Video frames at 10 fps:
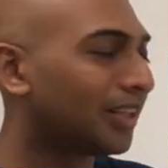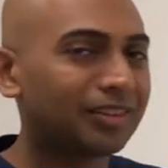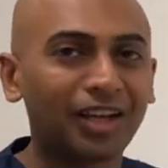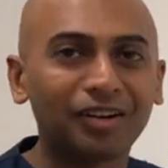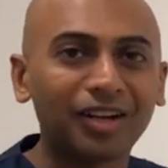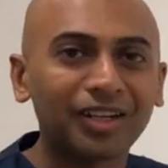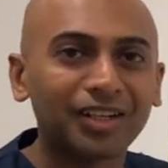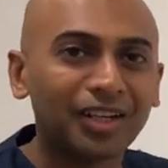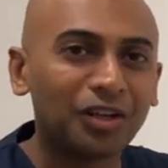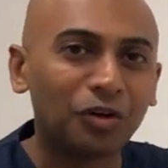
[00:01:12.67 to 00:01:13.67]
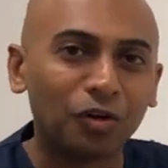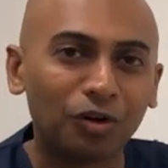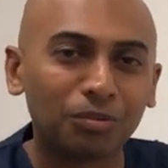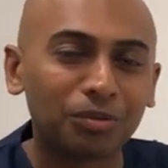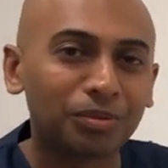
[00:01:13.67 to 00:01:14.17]
thyroid
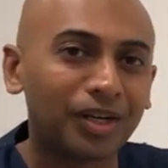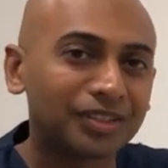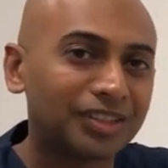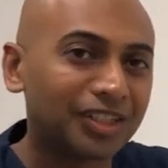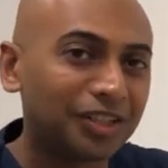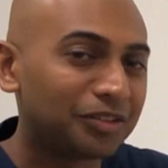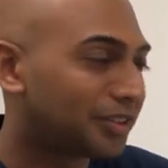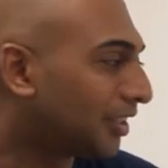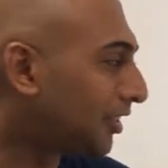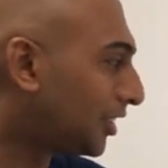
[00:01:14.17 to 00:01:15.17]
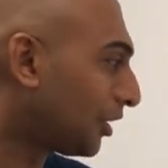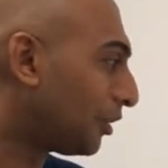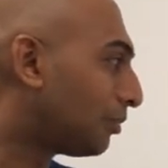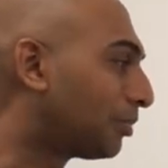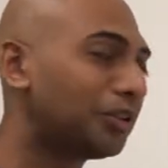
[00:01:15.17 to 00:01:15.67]
hormone production reduces,
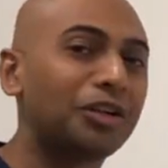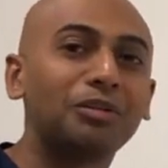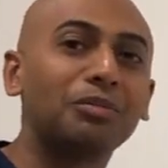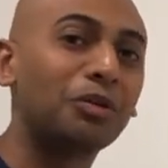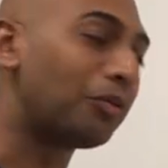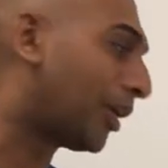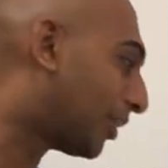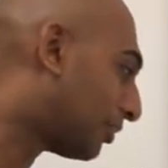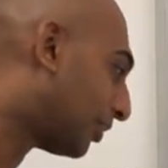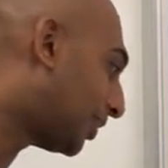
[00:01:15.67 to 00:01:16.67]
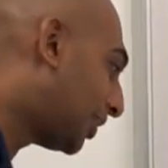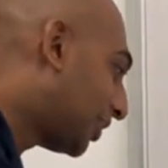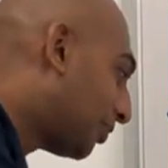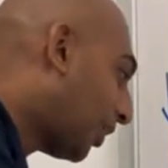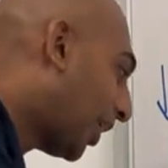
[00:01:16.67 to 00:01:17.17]
you put on more weight. So, this
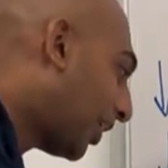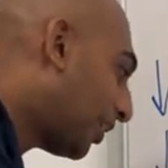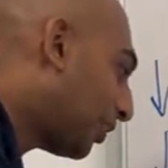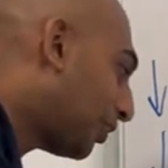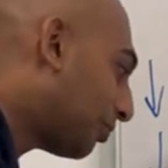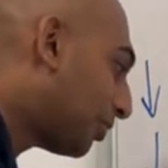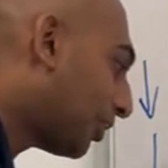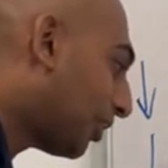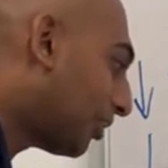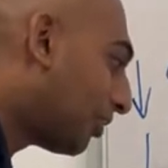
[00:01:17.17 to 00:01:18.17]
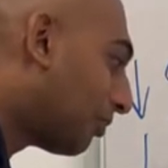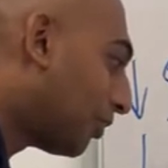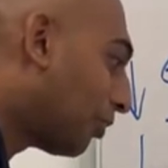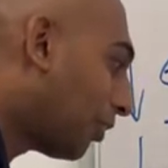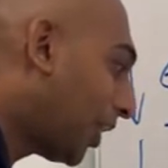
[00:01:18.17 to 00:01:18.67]
is where you put on
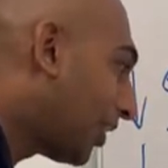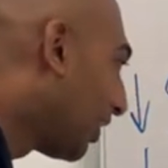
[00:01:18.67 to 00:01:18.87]
more weight